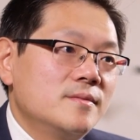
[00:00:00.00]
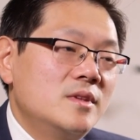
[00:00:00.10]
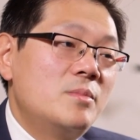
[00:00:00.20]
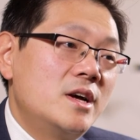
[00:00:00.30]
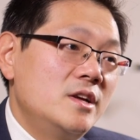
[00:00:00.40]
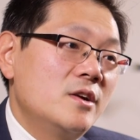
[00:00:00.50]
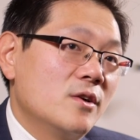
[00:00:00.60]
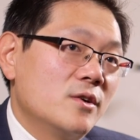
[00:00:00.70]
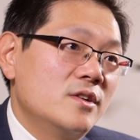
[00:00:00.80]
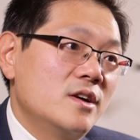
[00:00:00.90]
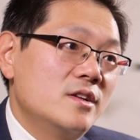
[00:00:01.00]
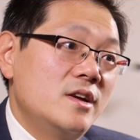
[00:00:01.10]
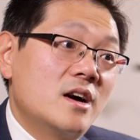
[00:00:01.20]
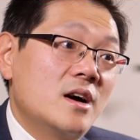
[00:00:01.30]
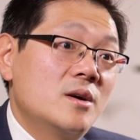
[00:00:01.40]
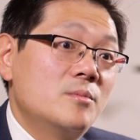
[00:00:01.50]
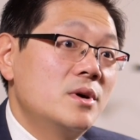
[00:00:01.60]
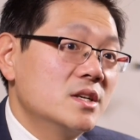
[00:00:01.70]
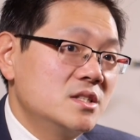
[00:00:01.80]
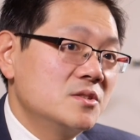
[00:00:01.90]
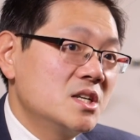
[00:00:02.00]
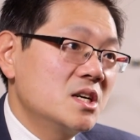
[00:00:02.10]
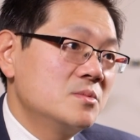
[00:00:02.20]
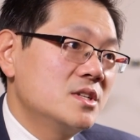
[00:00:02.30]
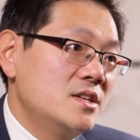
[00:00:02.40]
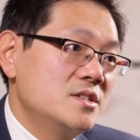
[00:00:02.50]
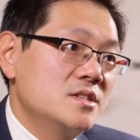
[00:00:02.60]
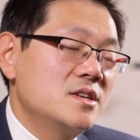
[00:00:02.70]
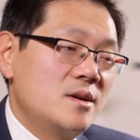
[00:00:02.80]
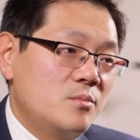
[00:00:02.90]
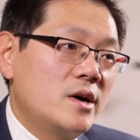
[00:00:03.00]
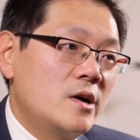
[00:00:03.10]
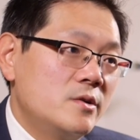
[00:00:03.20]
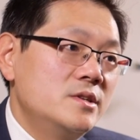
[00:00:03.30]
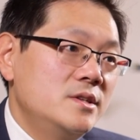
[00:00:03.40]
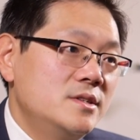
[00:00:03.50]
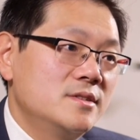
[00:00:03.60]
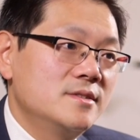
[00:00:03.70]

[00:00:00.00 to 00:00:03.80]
depending on their personal circumstances and priorities.